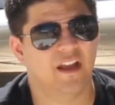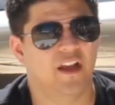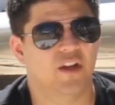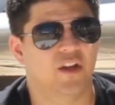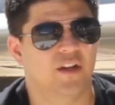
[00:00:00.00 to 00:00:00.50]

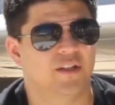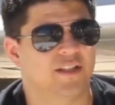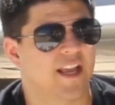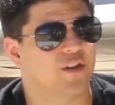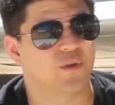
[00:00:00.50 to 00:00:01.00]
a good
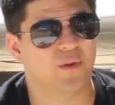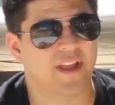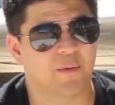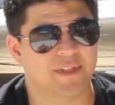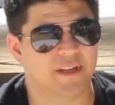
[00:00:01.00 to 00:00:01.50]
schedule
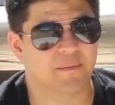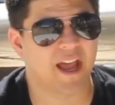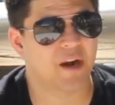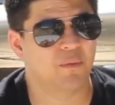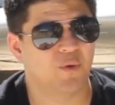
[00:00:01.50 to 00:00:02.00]
that was
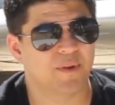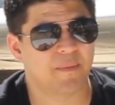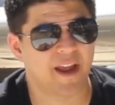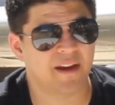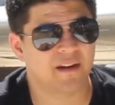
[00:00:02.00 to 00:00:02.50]
compatible with
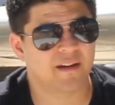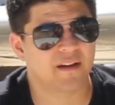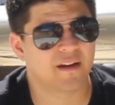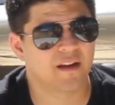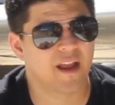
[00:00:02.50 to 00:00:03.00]
mine,
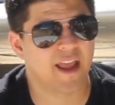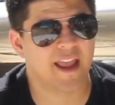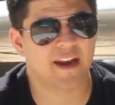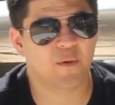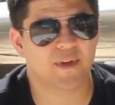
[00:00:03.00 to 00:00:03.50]

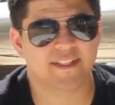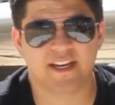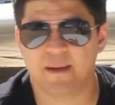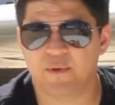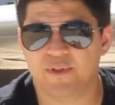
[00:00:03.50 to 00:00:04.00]
and I
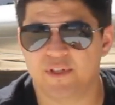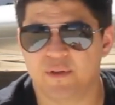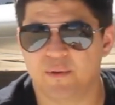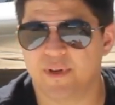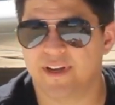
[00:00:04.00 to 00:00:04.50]
wasn't able to
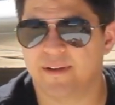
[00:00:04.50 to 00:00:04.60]
do